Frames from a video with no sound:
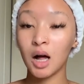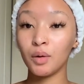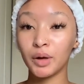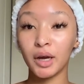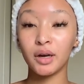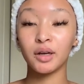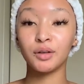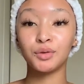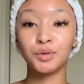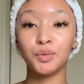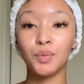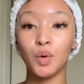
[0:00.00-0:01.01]
get
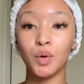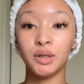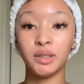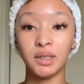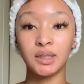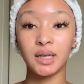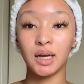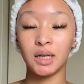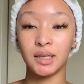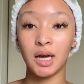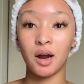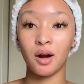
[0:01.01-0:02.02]
into more detail
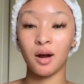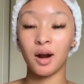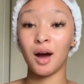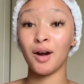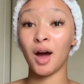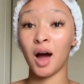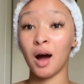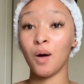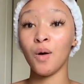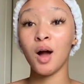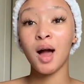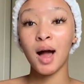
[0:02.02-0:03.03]
now on
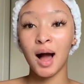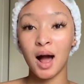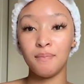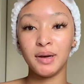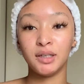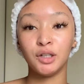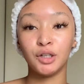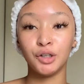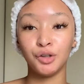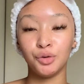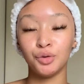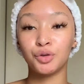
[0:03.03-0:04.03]
how I basically
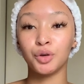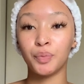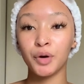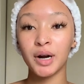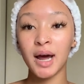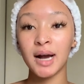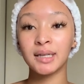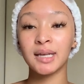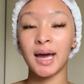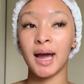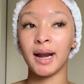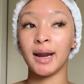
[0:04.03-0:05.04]
use the products
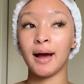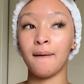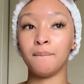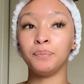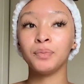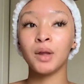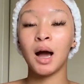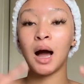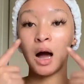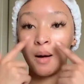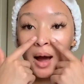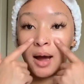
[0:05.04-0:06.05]
and
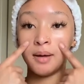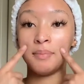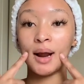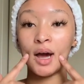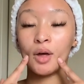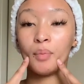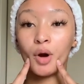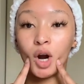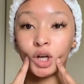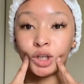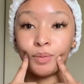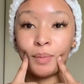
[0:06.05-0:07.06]
how I apply the
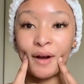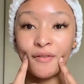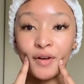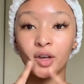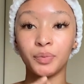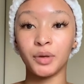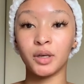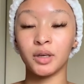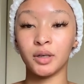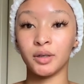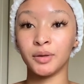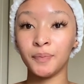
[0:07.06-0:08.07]
product on my face,
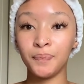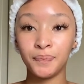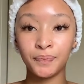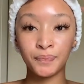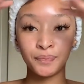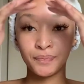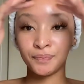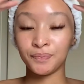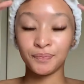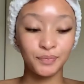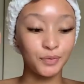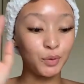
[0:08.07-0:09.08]
because
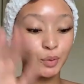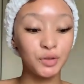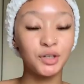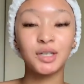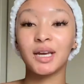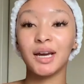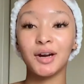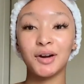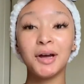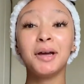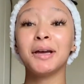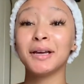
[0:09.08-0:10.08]
we'll just get
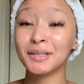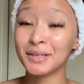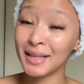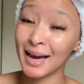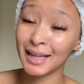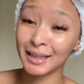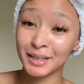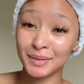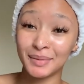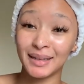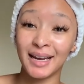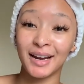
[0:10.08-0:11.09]
into that a little
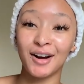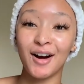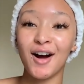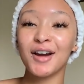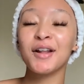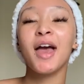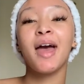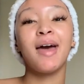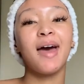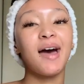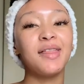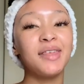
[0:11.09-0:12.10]
bit later on.
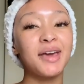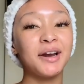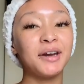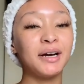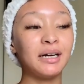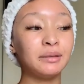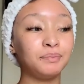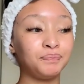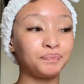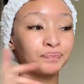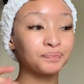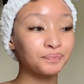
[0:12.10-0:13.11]
And then
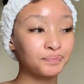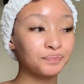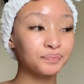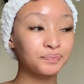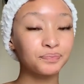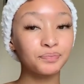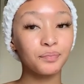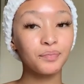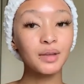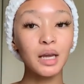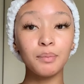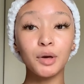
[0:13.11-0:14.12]

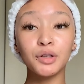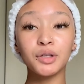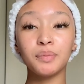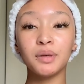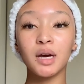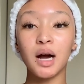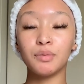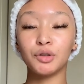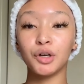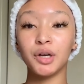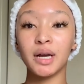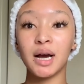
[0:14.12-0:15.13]
I'm going to be
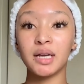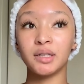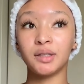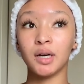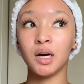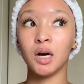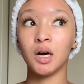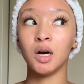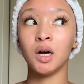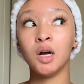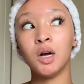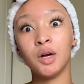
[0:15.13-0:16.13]
showing you guys
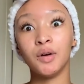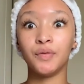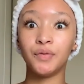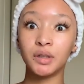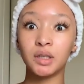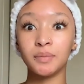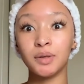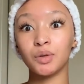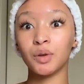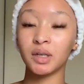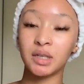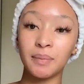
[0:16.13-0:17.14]
the vitamins
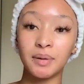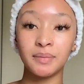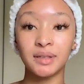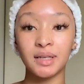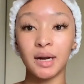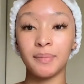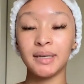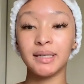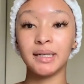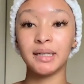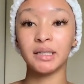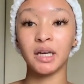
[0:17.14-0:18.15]
or the supplements that I
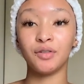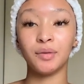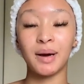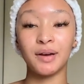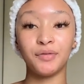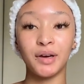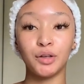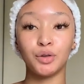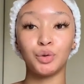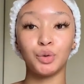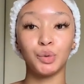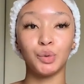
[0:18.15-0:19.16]
basically take for my
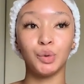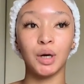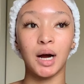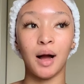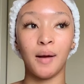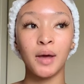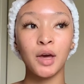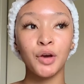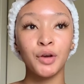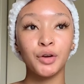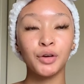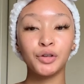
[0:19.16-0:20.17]
face to
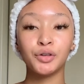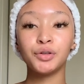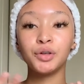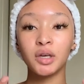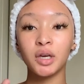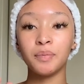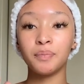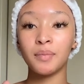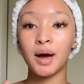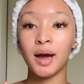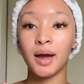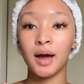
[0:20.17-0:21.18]
you know, just to keep
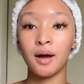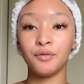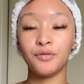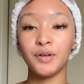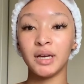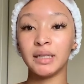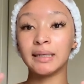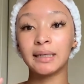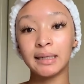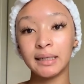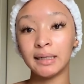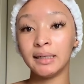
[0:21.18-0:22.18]
my face
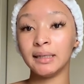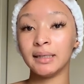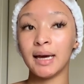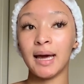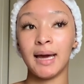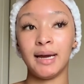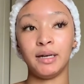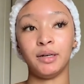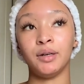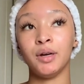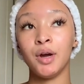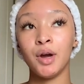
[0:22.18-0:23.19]
clean,
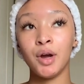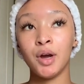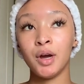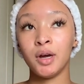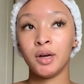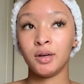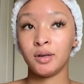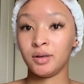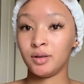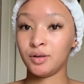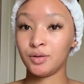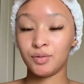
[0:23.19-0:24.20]
and
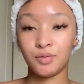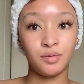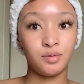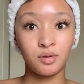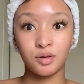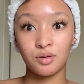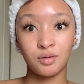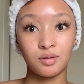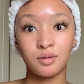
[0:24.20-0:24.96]
you know, just,